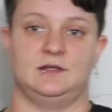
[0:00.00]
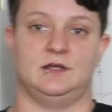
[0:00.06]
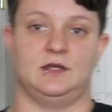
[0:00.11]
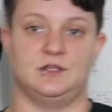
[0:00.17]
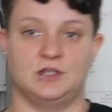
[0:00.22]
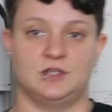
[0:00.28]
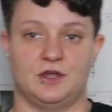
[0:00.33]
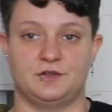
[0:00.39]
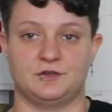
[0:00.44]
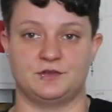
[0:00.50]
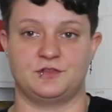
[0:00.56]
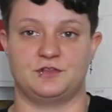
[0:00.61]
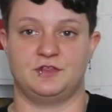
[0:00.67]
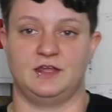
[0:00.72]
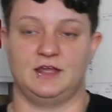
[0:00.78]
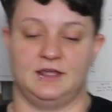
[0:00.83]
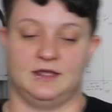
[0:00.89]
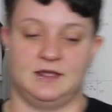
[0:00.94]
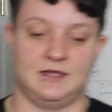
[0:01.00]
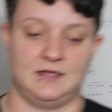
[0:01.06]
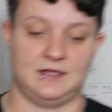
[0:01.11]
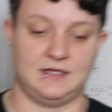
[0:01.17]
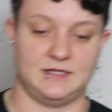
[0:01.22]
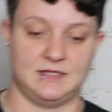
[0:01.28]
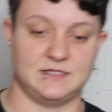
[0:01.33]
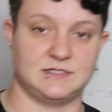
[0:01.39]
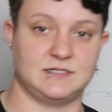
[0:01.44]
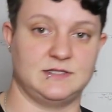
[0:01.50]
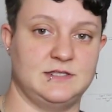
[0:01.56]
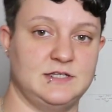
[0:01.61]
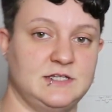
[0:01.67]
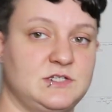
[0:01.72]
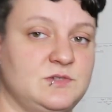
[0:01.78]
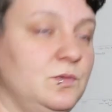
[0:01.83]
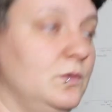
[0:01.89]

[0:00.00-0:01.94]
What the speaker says: Another thing is this